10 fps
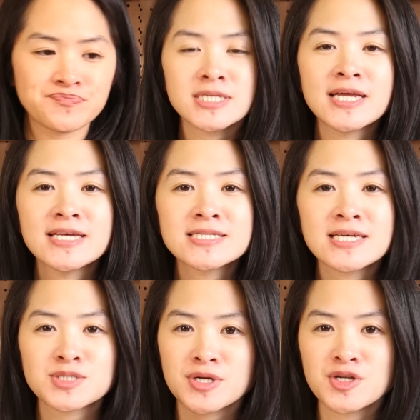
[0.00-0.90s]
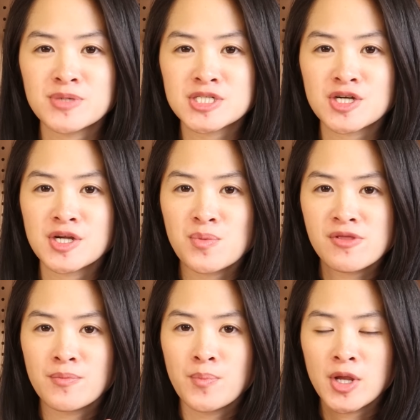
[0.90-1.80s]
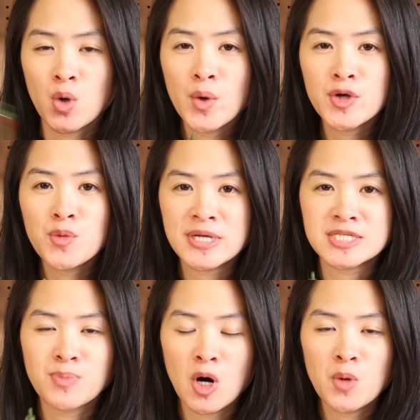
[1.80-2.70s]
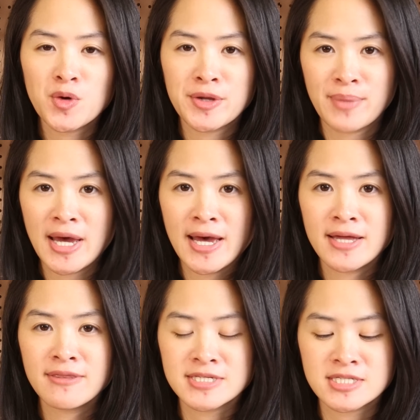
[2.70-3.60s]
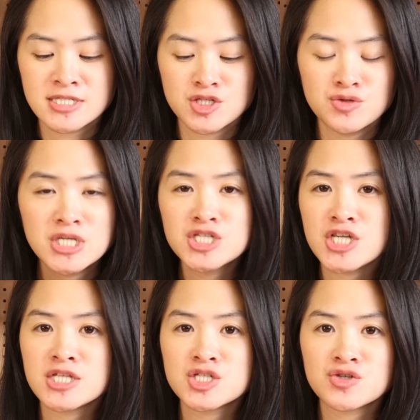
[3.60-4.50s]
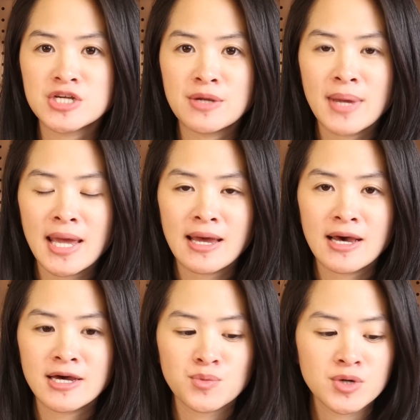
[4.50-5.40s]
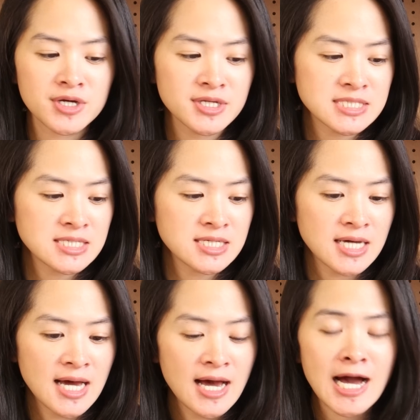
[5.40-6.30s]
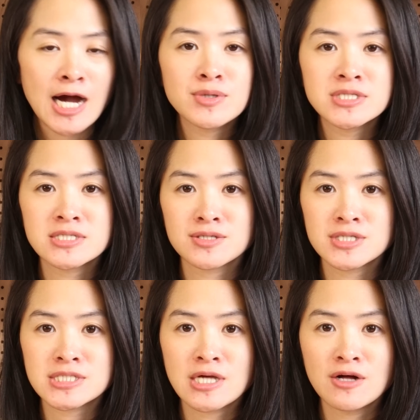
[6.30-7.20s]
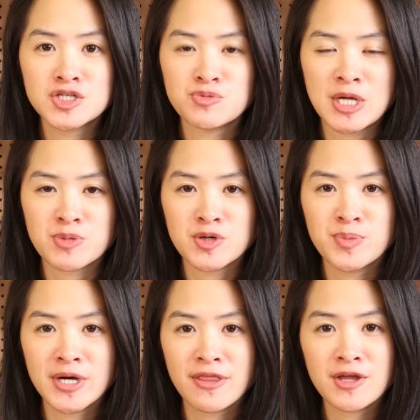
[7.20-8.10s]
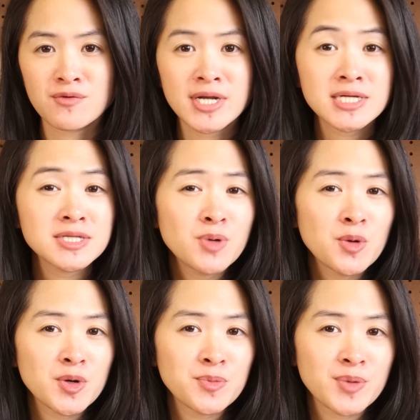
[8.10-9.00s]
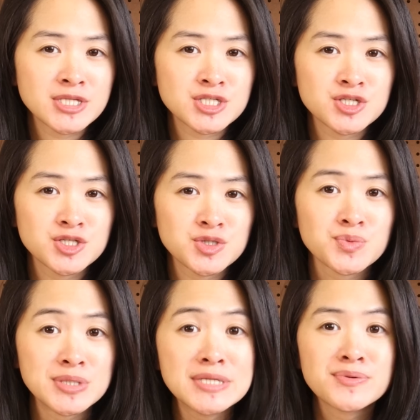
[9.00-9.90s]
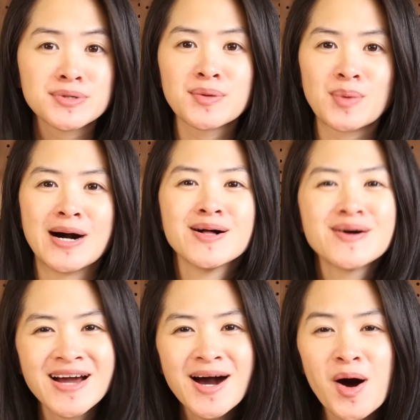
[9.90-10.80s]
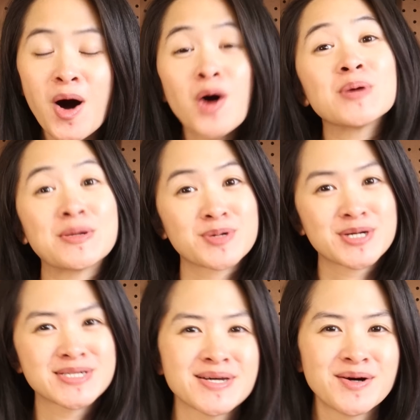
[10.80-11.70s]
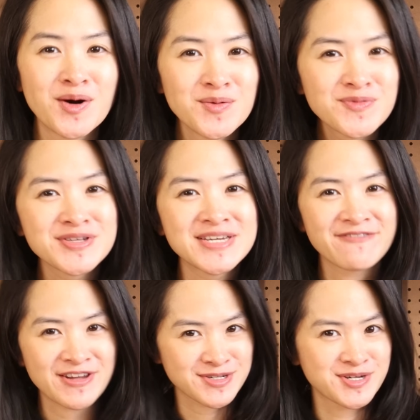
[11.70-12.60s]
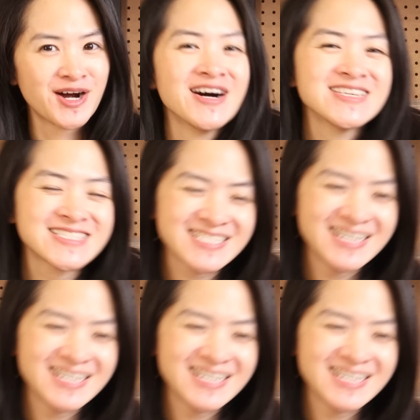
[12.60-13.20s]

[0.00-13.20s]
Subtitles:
Today's test, we're going to be starting with an oil-based ballpoint pen. This is the Uni Jetstream, and we're going to see how it does on the Stalogy paper, but theoretically ballpoint pens should do really, really well on all paper. So hopefully, fingers crossed.